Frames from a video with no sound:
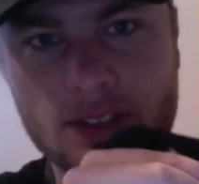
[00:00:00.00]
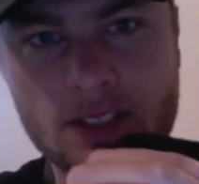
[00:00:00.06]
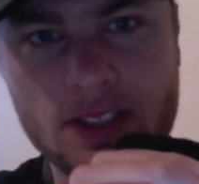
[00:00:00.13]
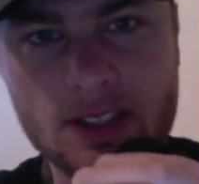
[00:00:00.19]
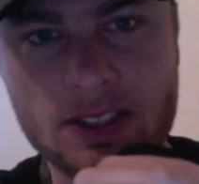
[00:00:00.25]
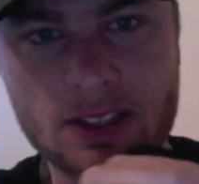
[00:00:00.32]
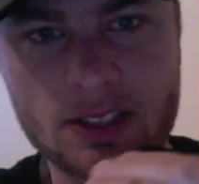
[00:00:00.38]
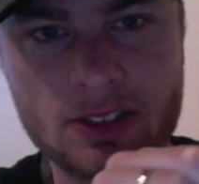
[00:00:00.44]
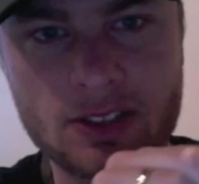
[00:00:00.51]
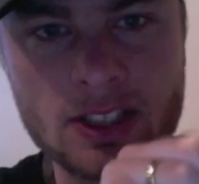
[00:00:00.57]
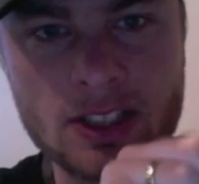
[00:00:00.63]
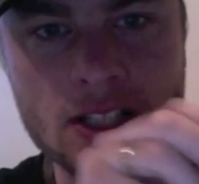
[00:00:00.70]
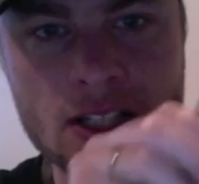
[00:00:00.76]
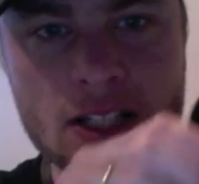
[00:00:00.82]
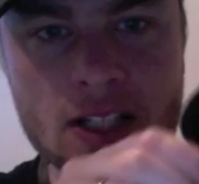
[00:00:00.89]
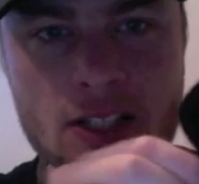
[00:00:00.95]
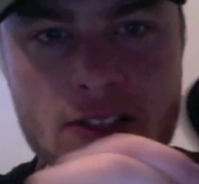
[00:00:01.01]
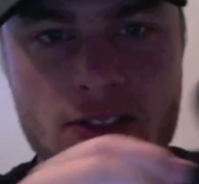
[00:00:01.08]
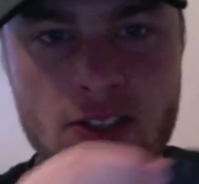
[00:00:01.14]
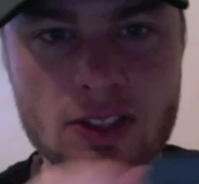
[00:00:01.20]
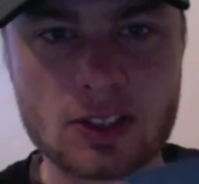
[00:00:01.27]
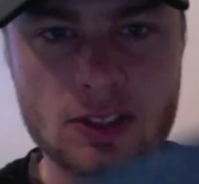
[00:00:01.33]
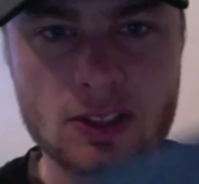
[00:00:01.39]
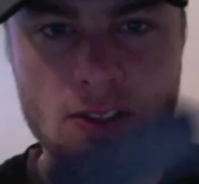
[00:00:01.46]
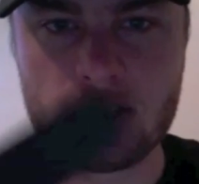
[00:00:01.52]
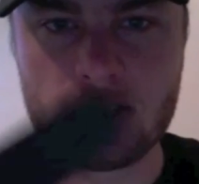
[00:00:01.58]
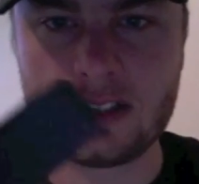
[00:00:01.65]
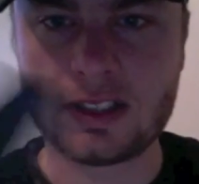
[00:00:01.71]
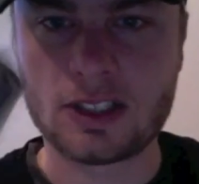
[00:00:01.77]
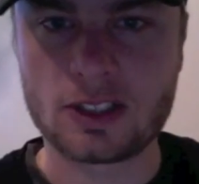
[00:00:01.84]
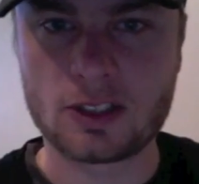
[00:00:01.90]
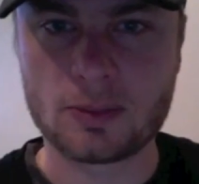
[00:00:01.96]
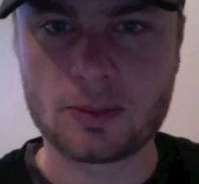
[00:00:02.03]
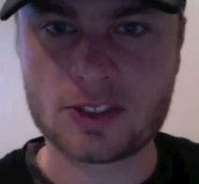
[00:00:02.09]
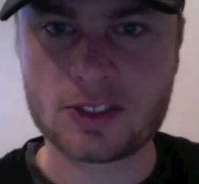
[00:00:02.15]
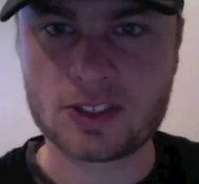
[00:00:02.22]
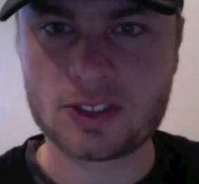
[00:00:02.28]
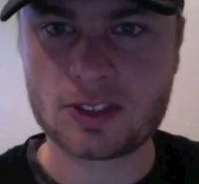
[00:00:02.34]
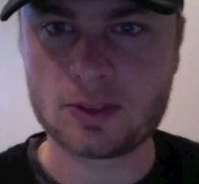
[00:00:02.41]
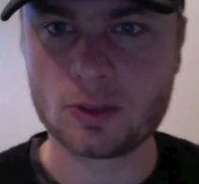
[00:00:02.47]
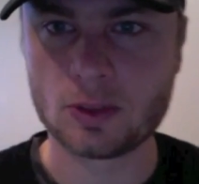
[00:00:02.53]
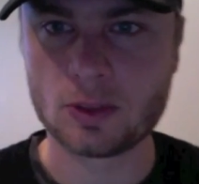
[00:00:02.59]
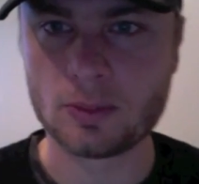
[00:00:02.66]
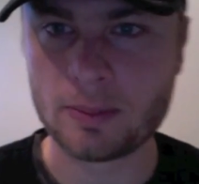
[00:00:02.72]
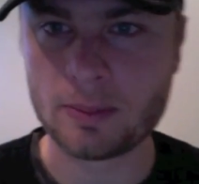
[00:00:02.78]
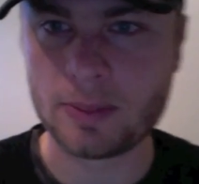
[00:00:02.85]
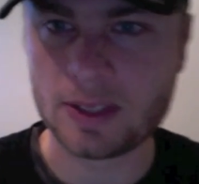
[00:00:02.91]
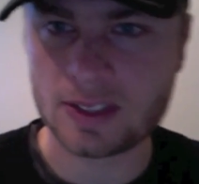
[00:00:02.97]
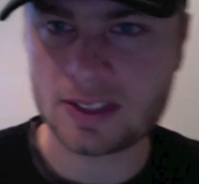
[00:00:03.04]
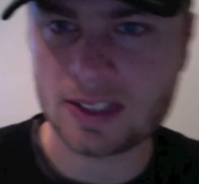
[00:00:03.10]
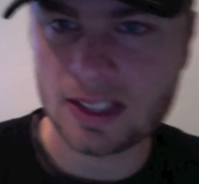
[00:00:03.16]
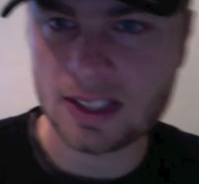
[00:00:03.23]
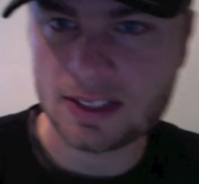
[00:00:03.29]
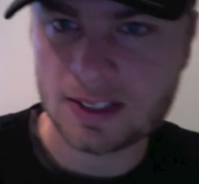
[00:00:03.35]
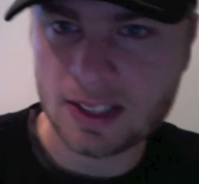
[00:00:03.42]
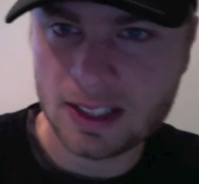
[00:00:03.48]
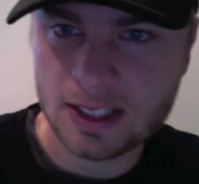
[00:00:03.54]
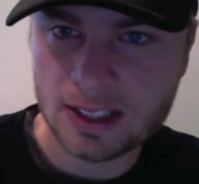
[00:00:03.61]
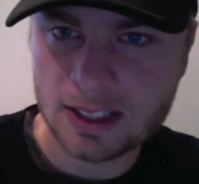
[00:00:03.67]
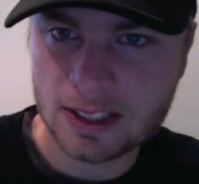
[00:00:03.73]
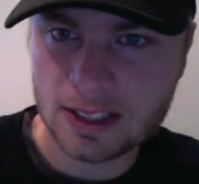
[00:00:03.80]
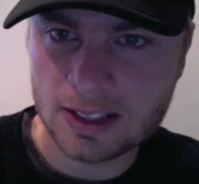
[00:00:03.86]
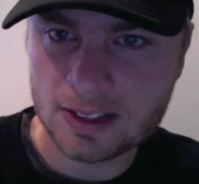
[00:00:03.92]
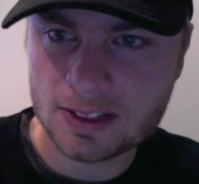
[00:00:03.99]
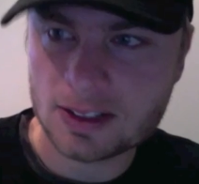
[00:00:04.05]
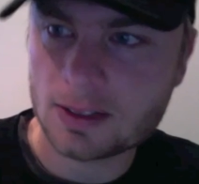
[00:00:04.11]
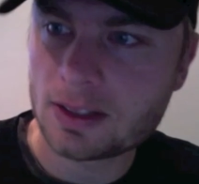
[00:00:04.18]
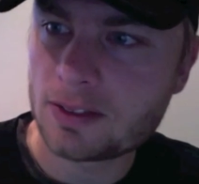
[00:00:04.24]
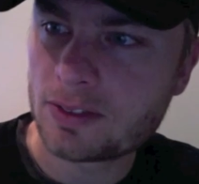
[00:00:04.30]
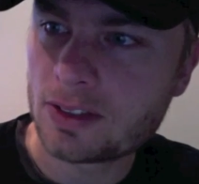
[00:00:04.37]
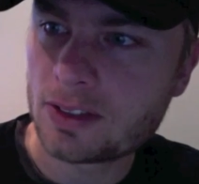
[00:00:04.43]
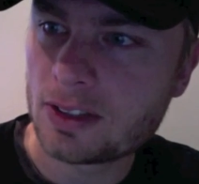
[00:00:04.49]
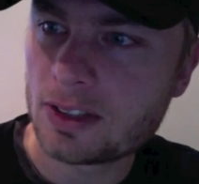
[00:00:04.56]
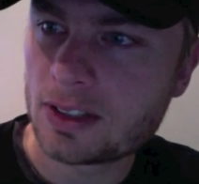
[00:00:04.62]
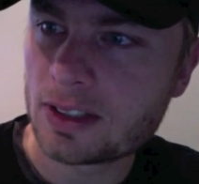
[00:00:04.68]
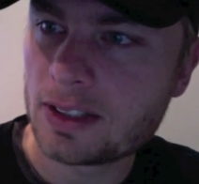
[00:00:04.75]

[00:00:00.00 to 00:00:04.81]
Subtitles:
each country. So I got all of my bit sets here. So I've got